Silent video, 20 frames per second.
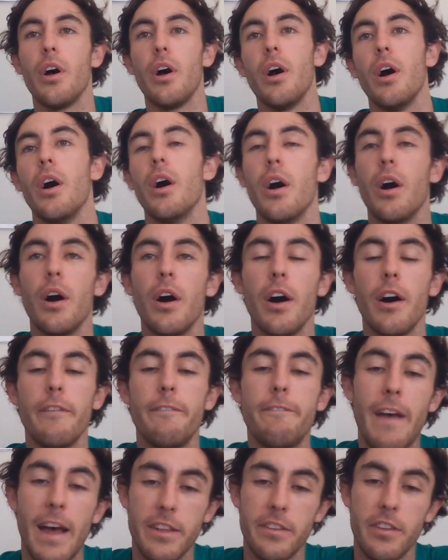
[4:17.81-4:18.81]

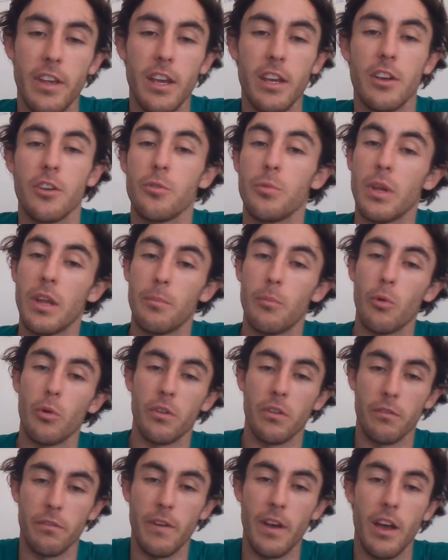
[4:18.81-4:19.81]
FatSack, because we had brought
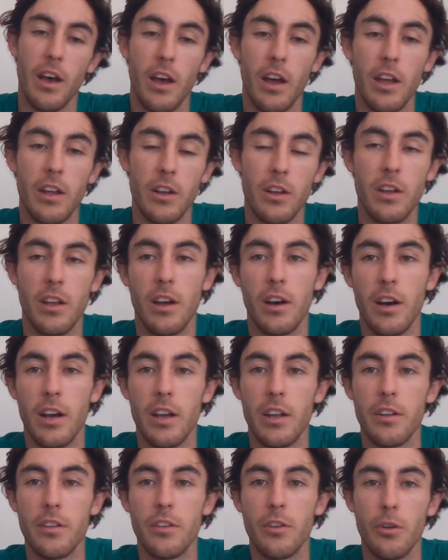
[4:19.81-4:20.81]
in I
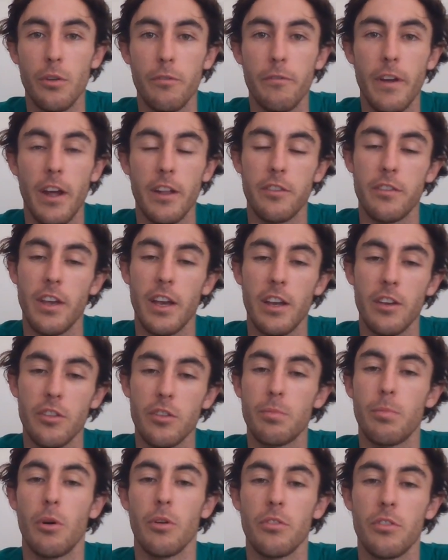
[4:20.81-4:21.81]
had got FatSack as a
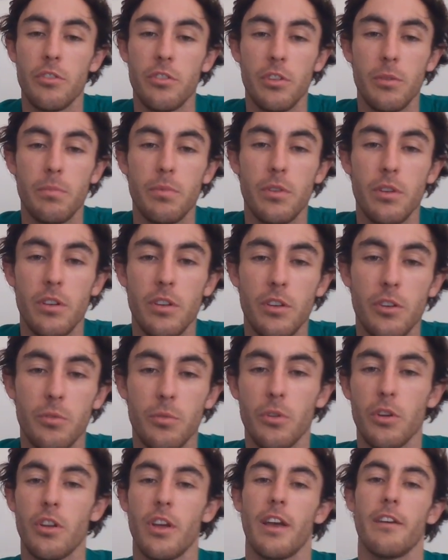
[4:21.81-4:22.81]
sponsorship, because we
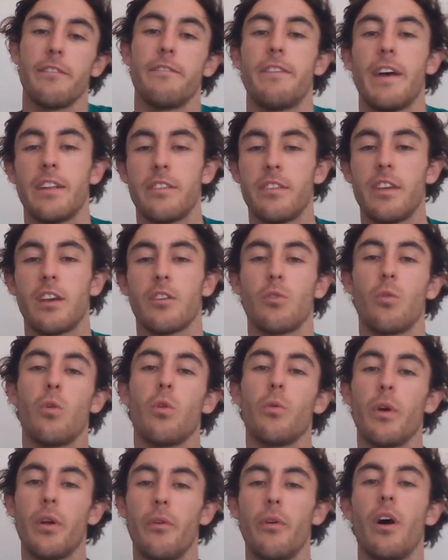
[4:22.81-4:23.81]
were going to have FatSacks all
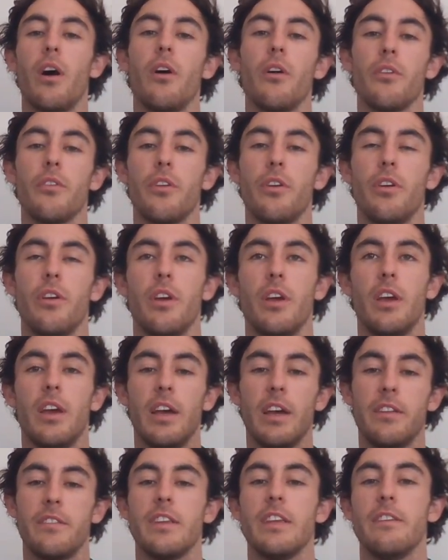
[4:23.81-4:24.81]
the way around
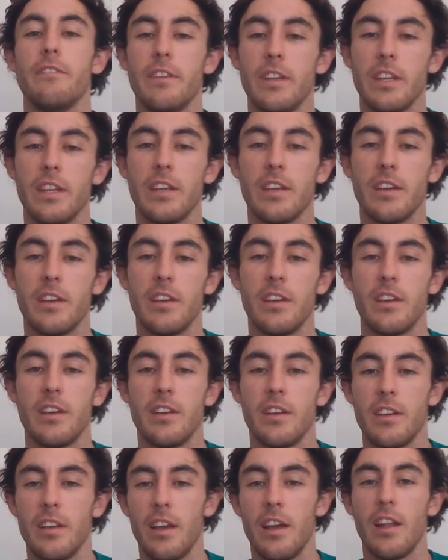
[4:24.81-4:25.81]
a TV,
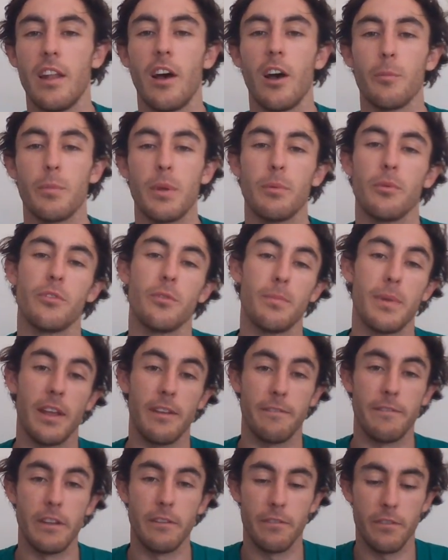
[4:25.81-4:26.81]
allowing people to play
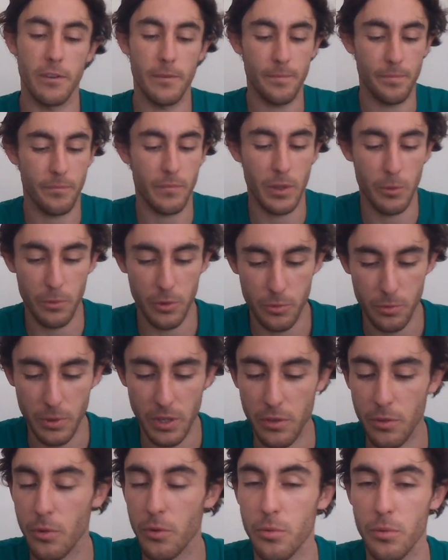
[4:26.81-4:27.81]
FIFA, which we
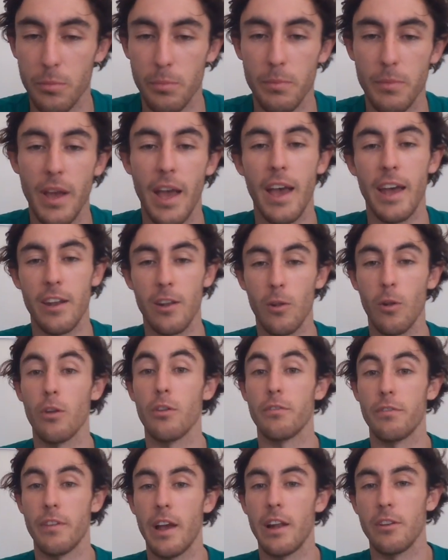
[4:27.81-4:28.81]
thought would add a lot
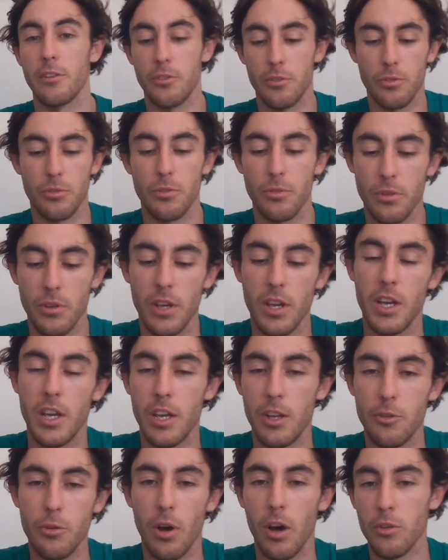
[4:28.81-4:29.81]
of value to
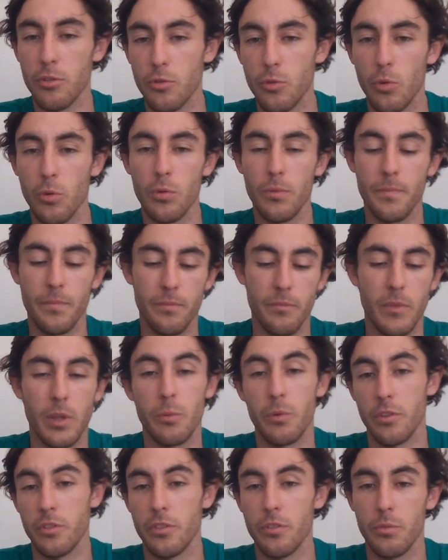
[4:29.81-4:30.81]
our store,
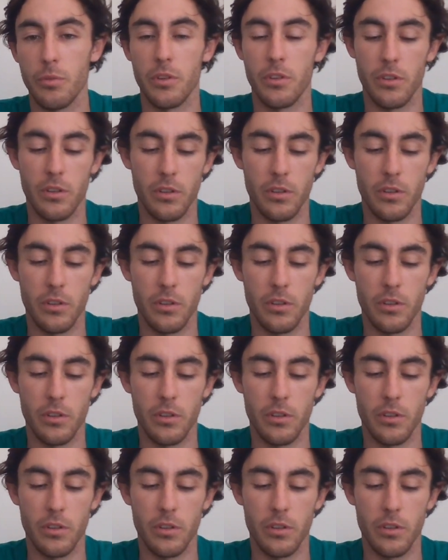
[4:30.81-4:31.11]
which we